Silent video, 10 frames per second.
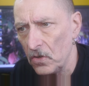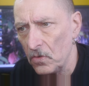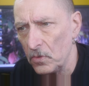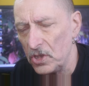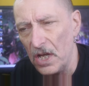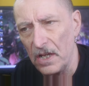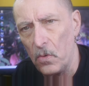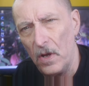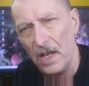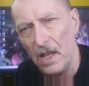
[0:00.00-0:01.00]
which I
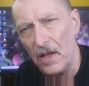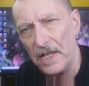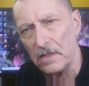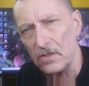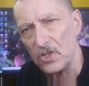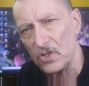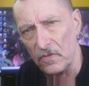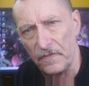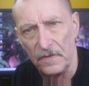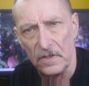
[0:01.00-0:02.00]
quite like the
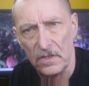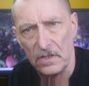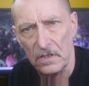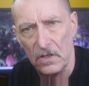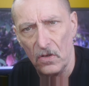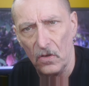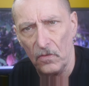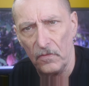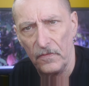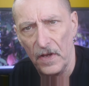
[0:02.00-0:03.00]
softness
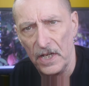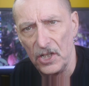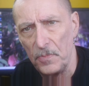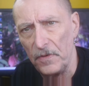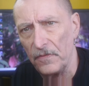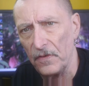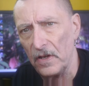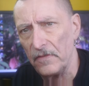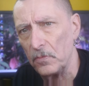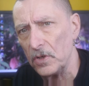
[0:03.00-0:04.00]
of
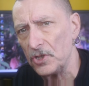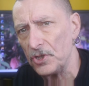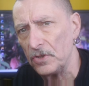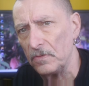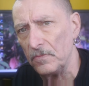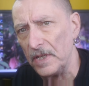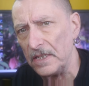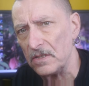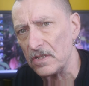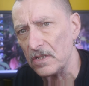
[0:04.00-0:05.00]
HP5, which
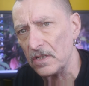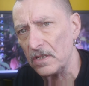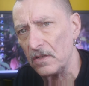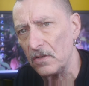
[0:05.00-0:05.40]
means that